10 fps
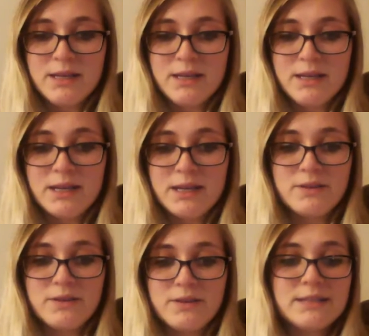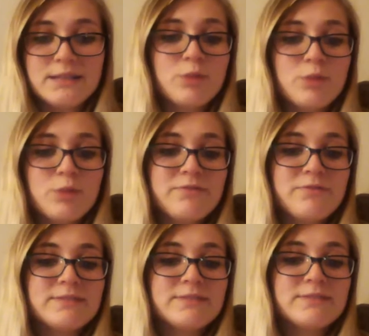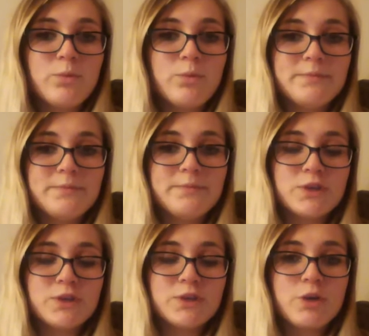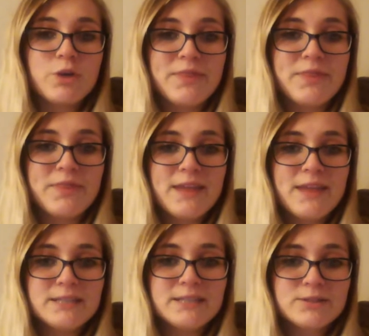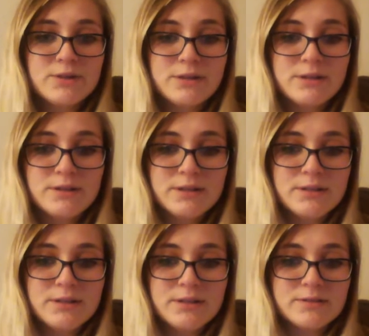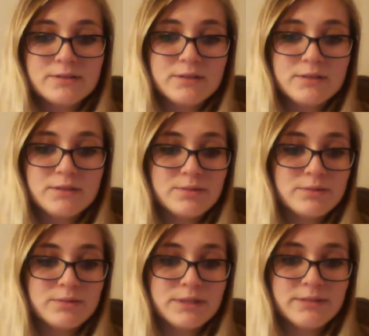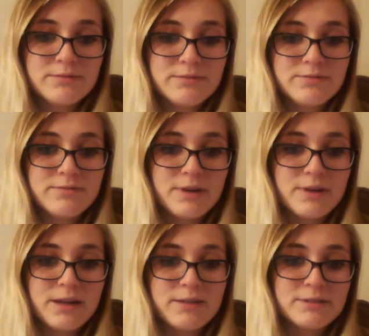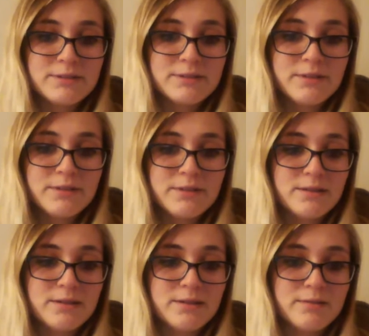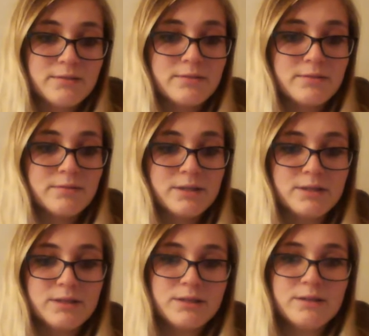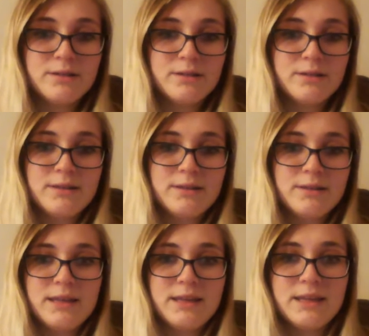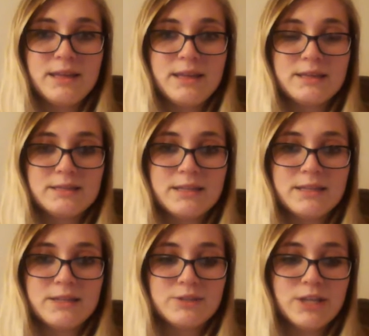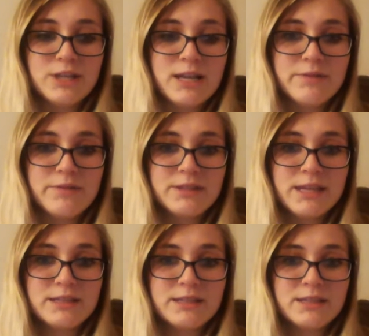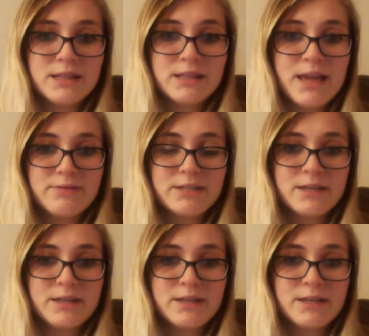and you get 0.571. So you go and put that in the z-score, so 0.571, and then you shade everything to the left